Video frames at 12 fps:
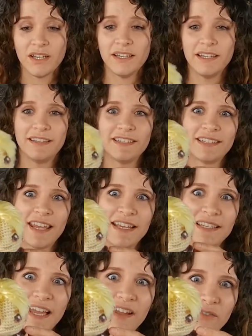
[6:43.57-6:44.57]
In this
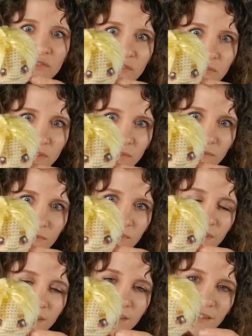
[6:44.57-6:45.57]
case, I also
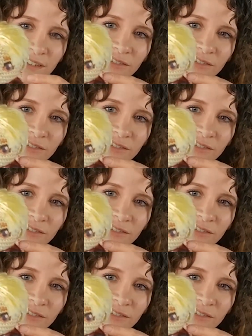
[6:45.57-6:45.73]
used little